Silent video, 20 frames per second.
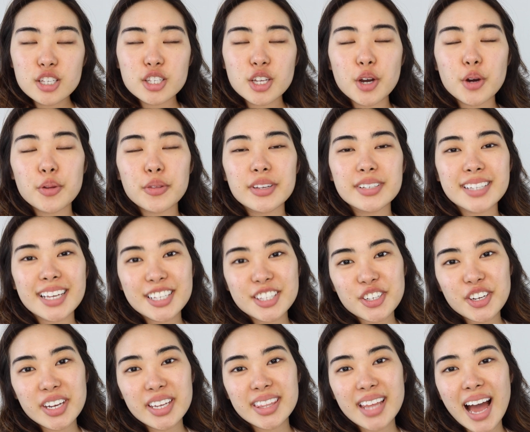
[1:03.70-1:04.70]
So the
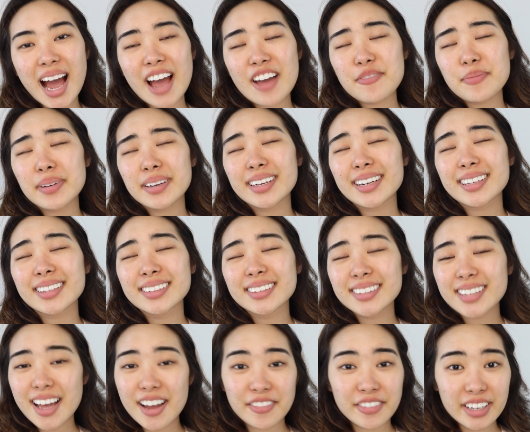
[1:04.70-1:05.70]
sunscreen that I've
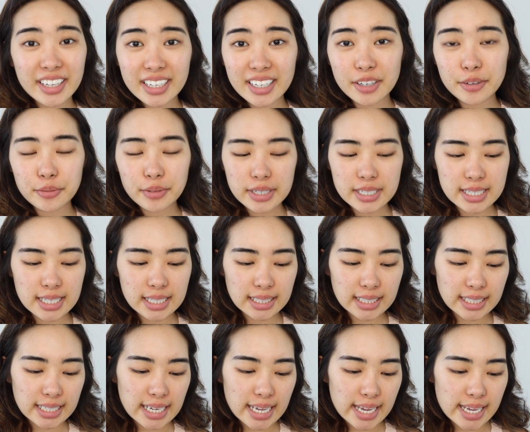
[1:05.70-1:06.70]
been loving
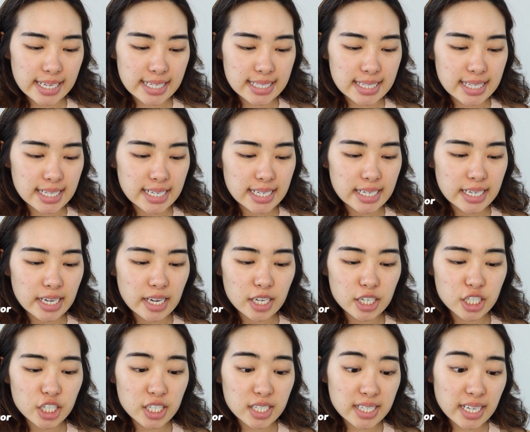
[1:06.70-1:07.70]
recently is the
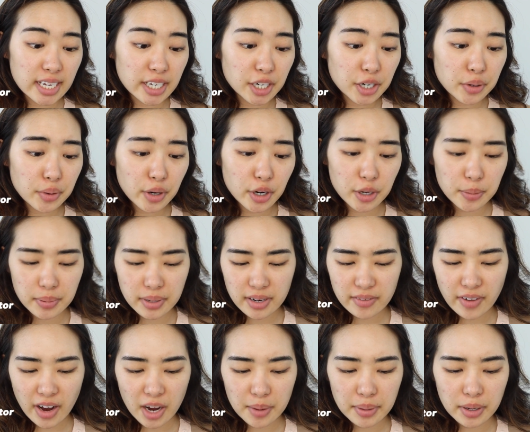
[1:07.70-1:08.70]
Shiseido Urban
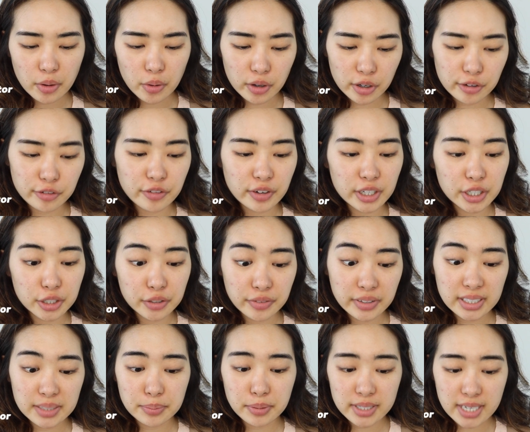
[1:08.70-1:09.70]
Environment Oil-Free U
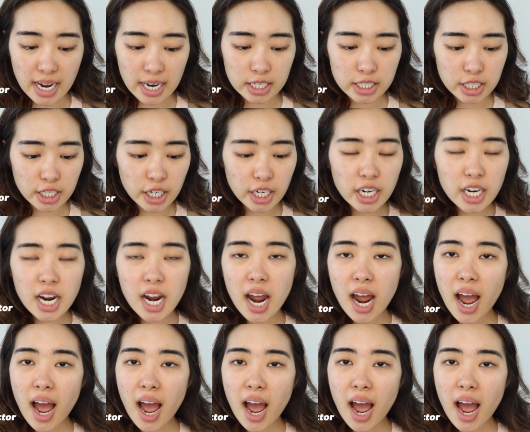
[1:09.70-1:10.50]
V Protector,